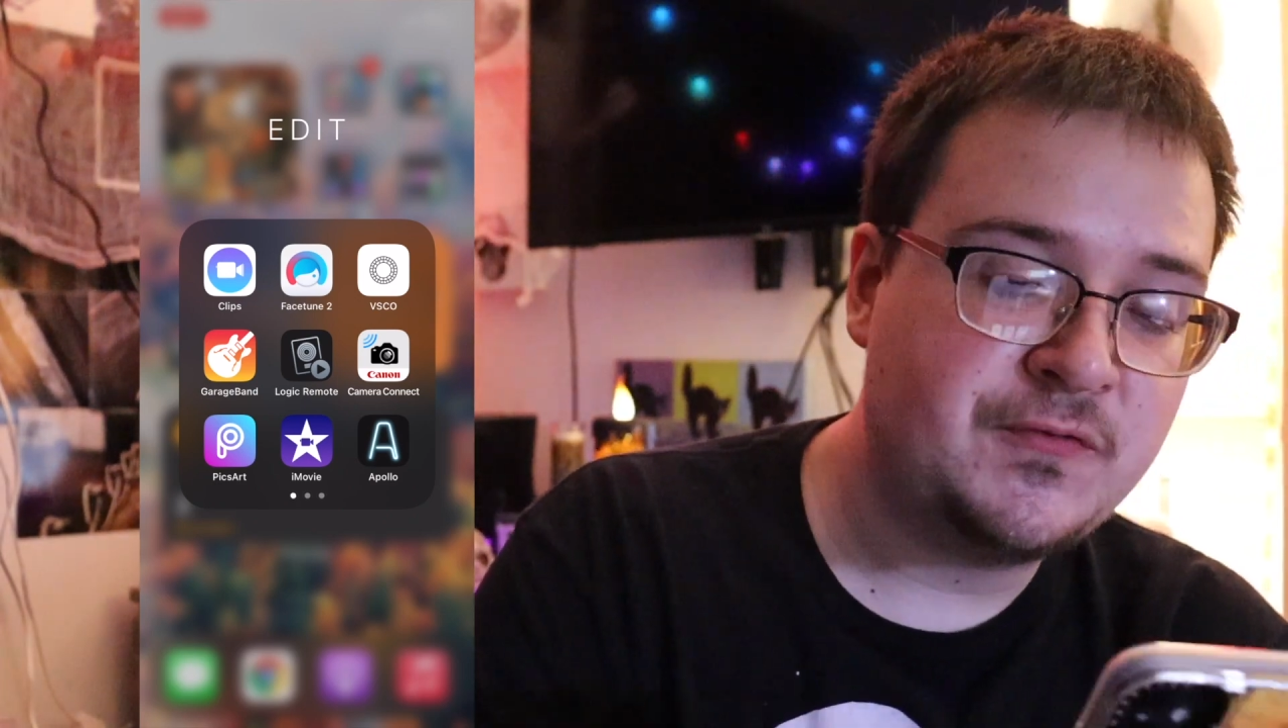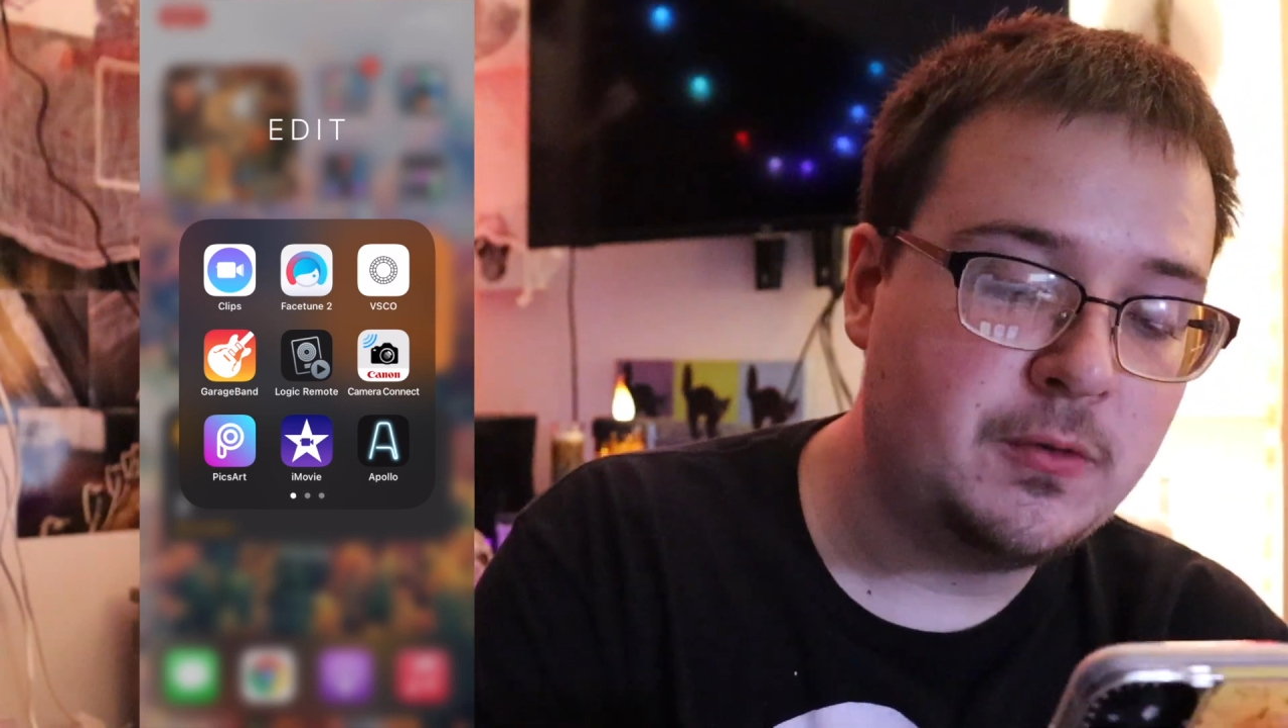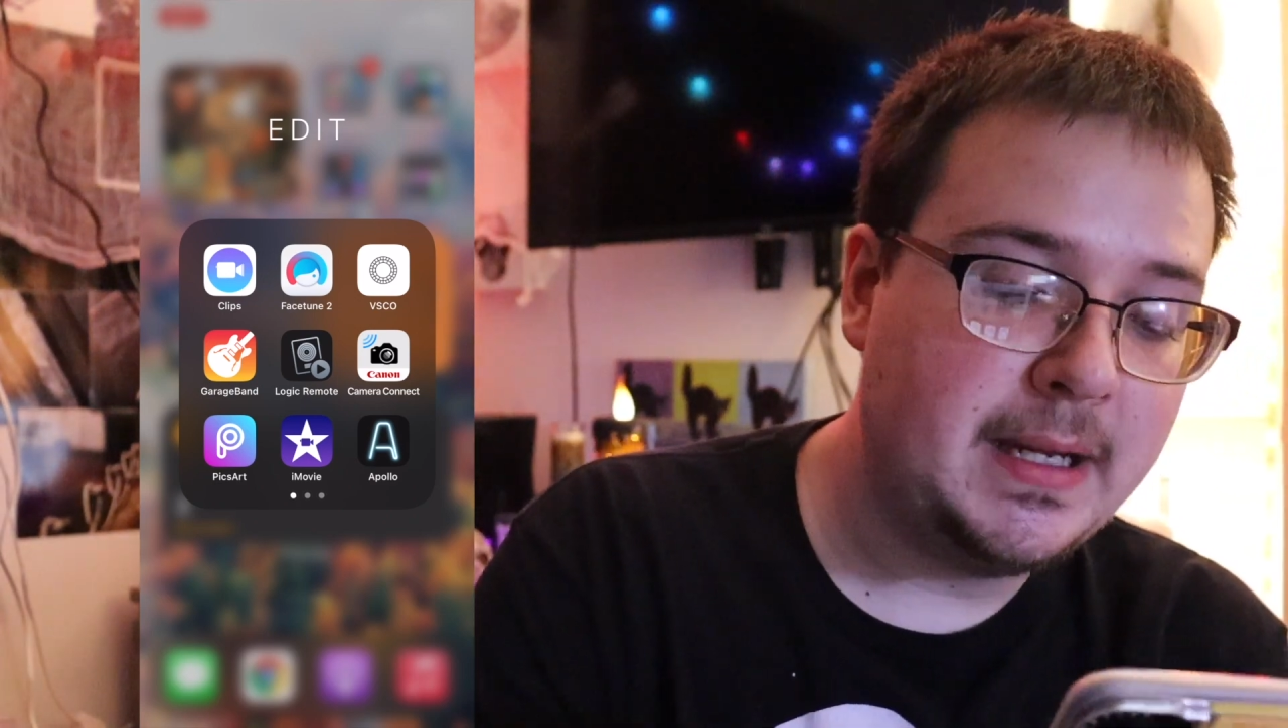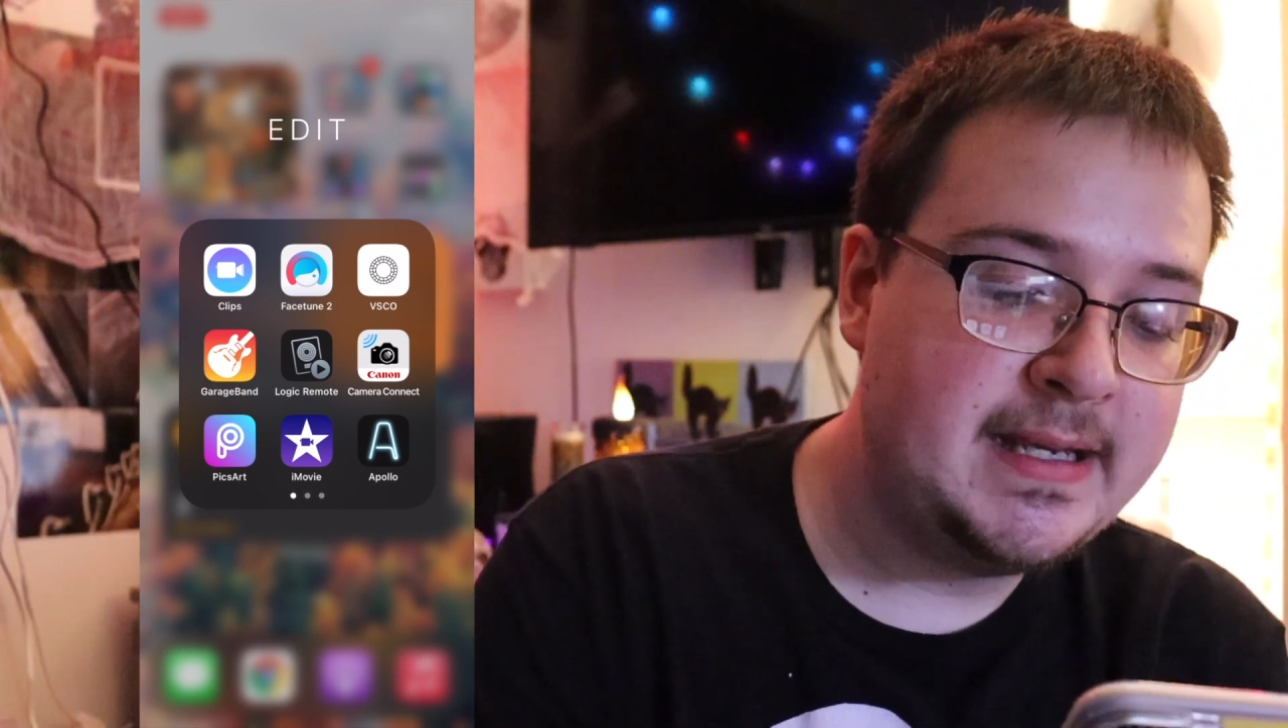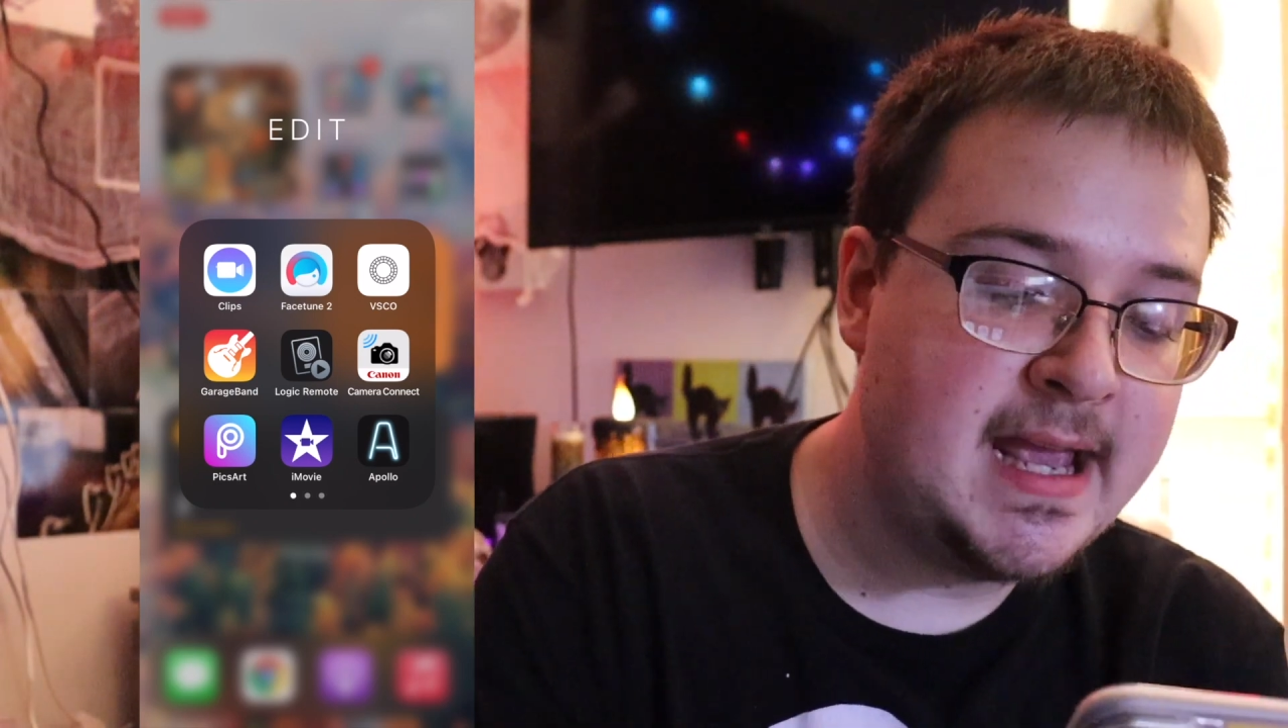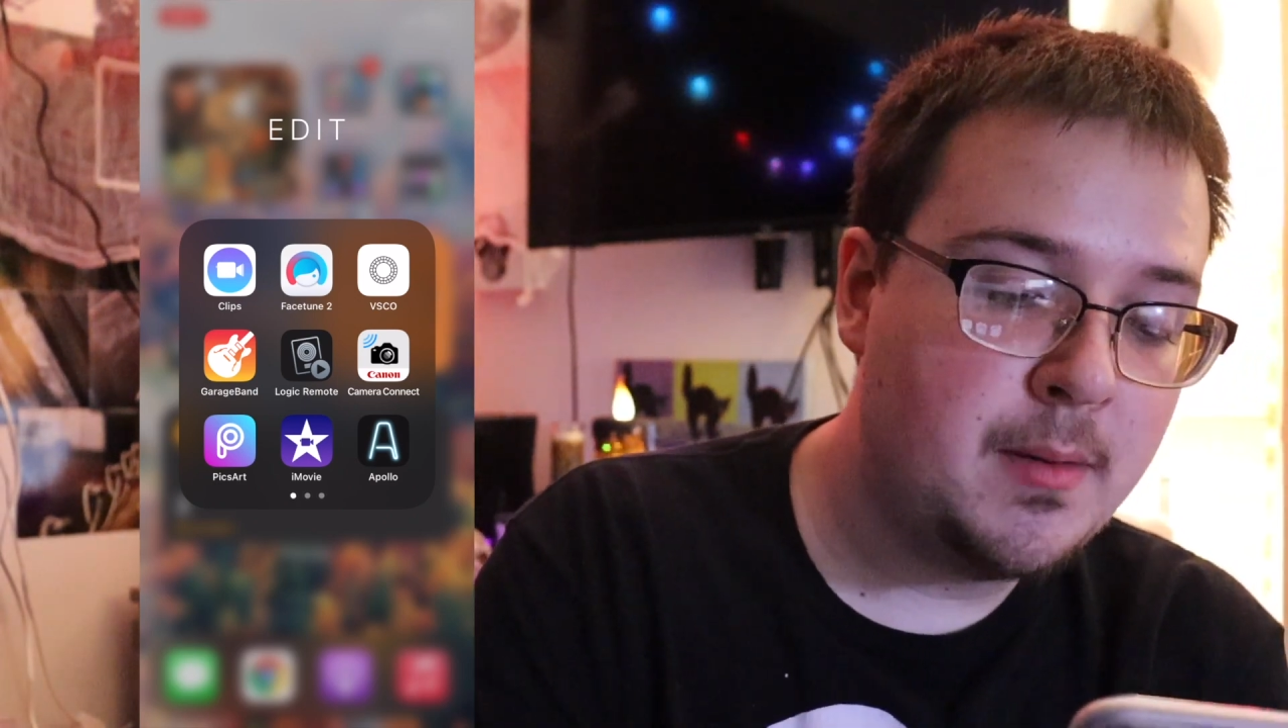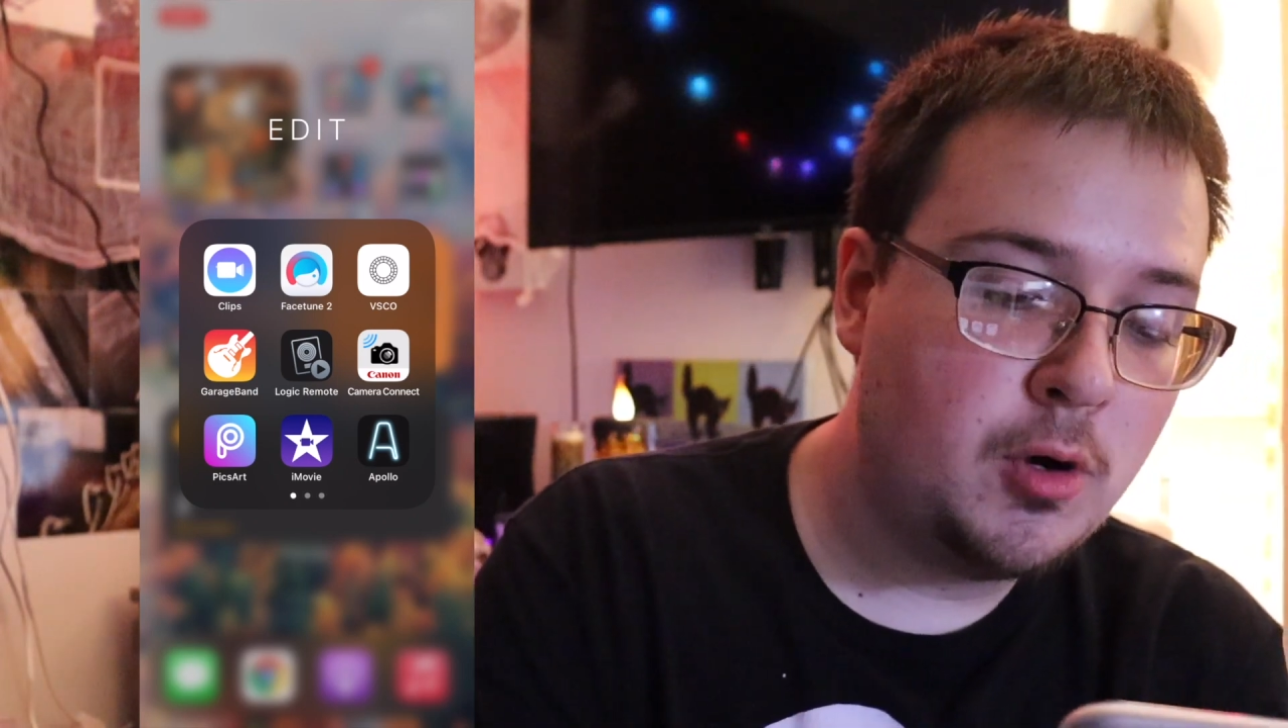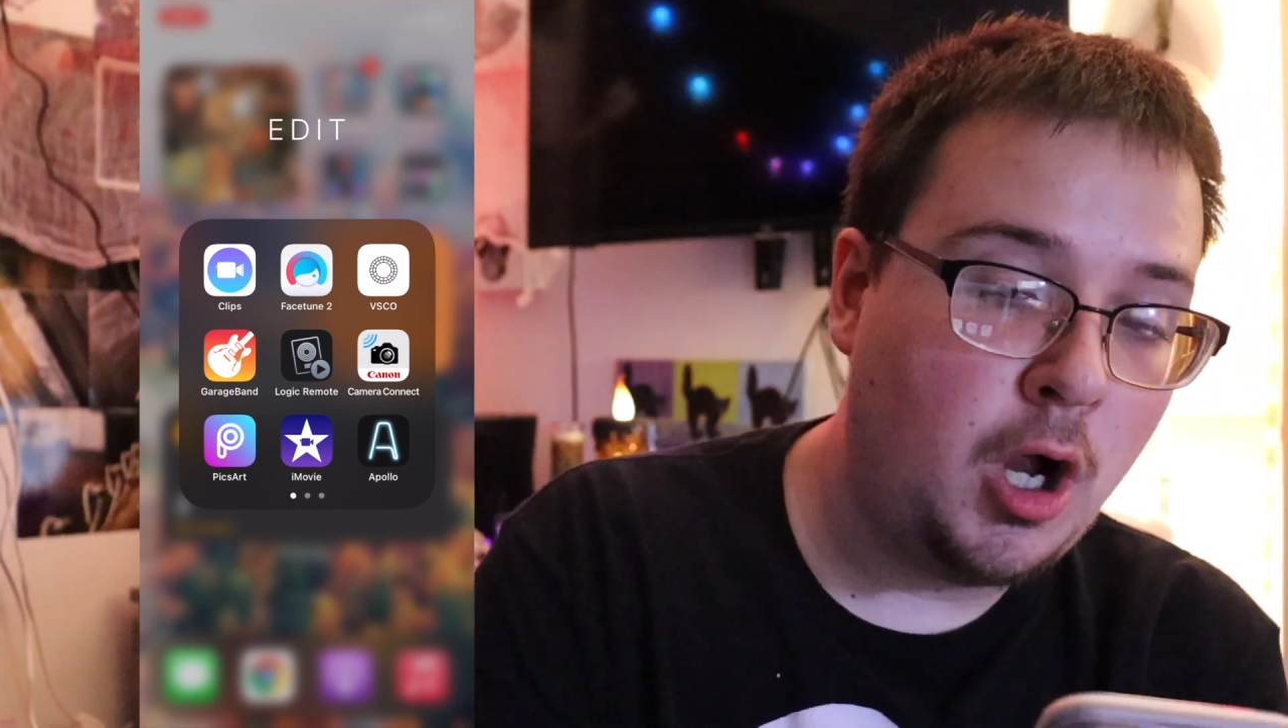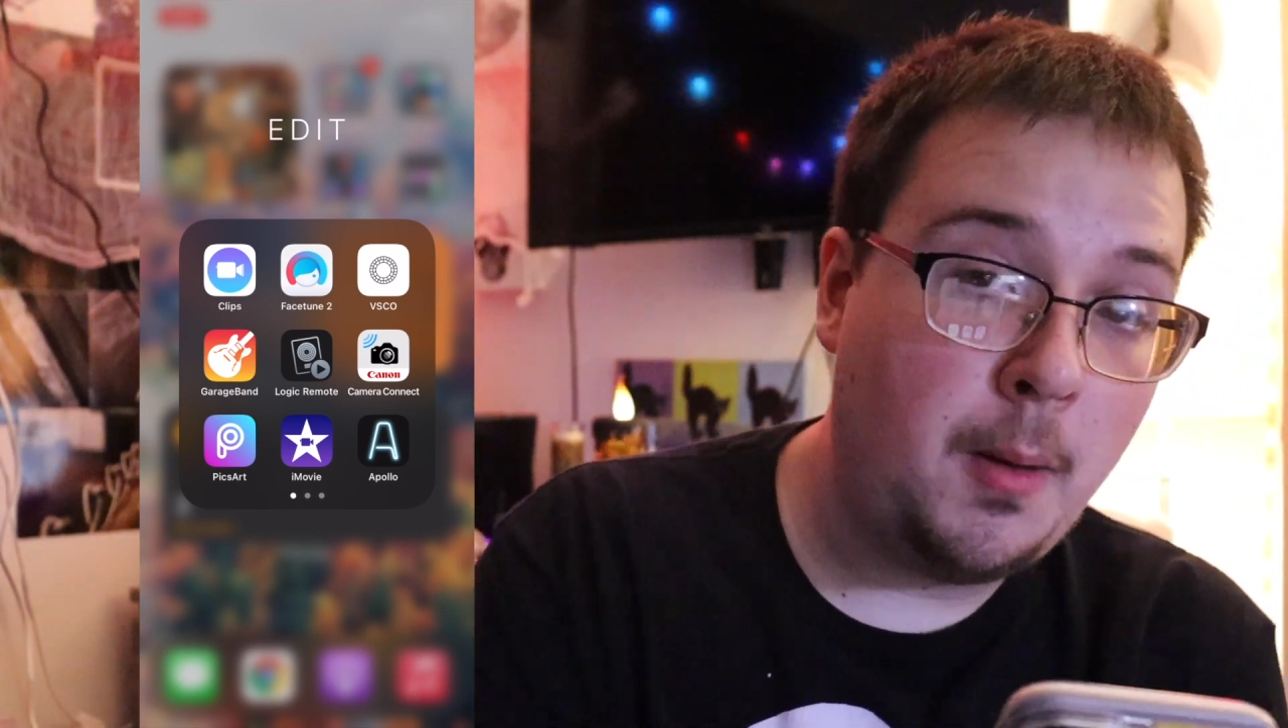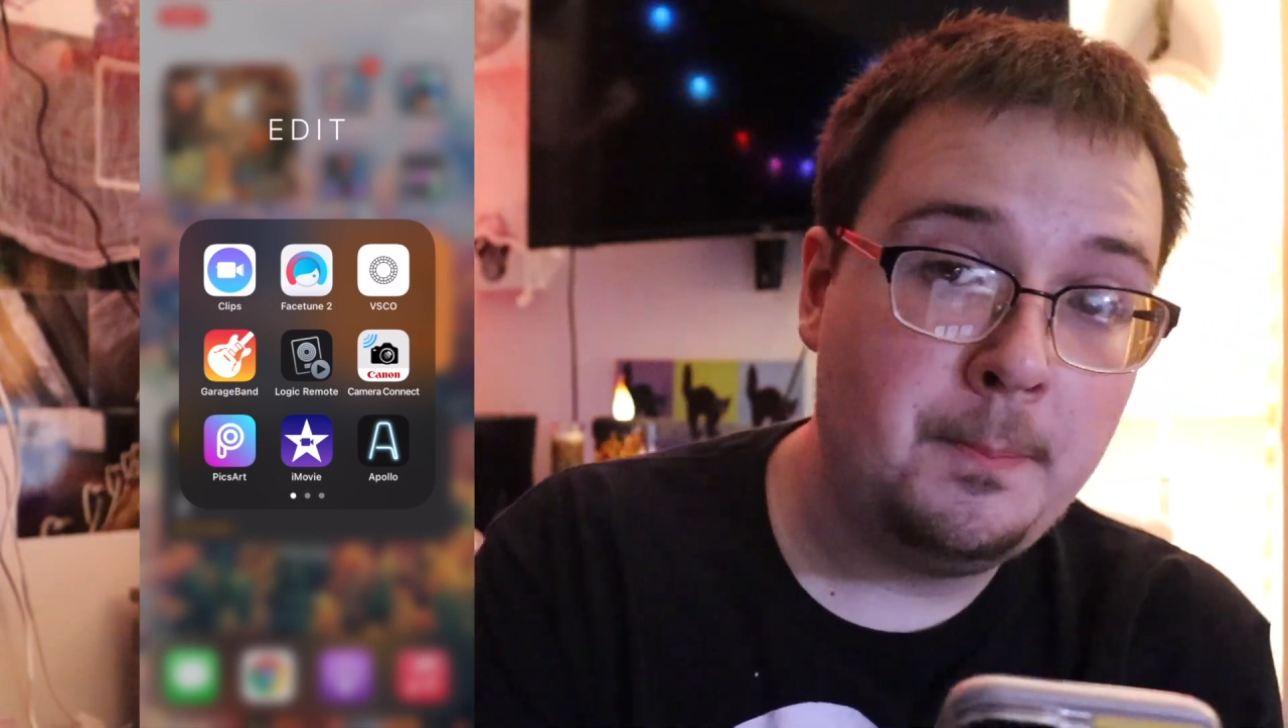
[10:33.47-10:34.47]
for my
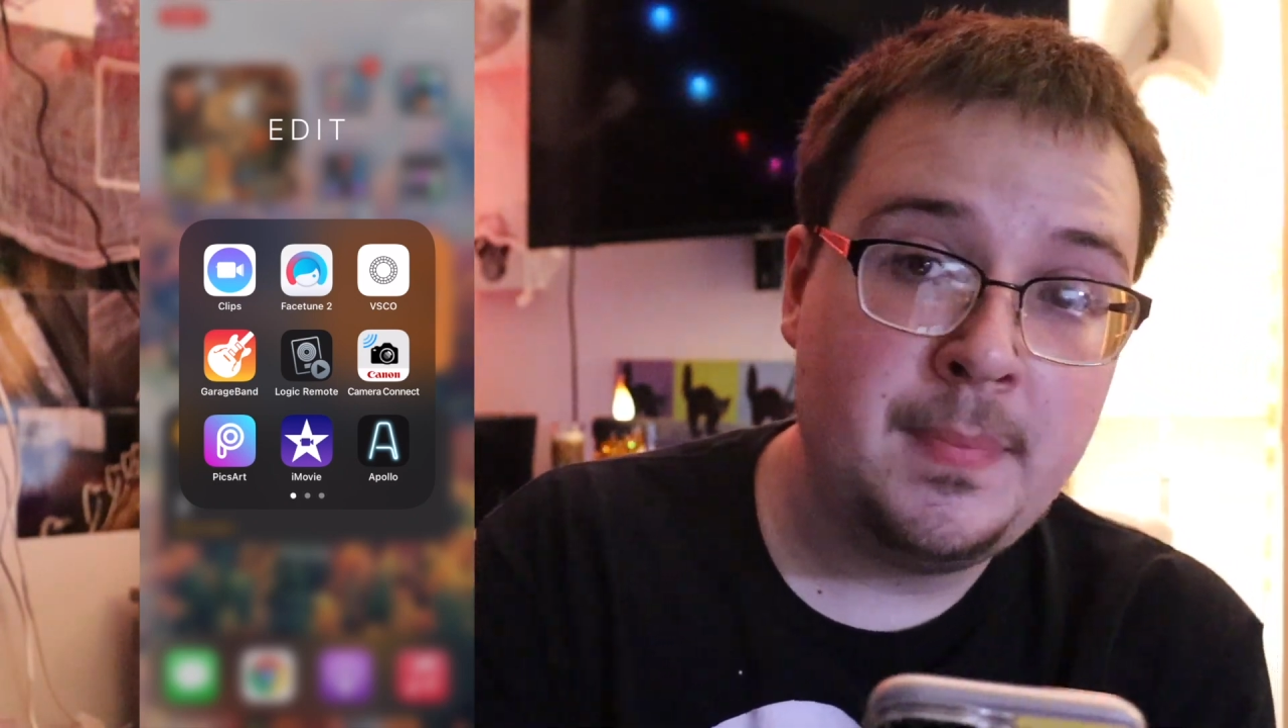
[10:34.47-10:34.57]
camera,